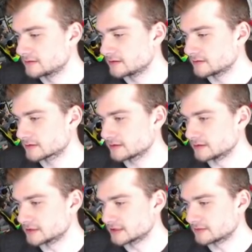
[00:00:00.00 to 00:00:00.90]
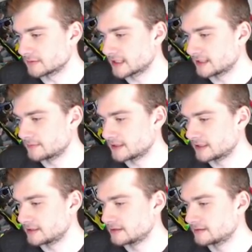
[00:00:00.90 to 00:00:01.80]
I was going to just let him get it, but
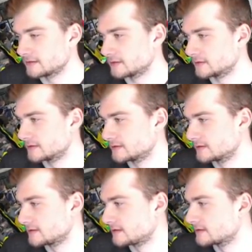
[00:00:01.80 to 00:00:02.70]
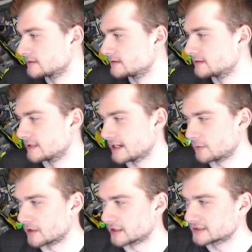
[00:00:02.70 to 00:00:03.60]
oh, that
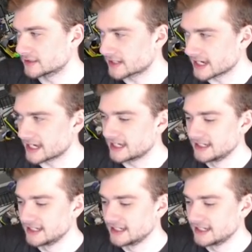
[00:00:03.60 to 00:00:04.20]
works. Okay.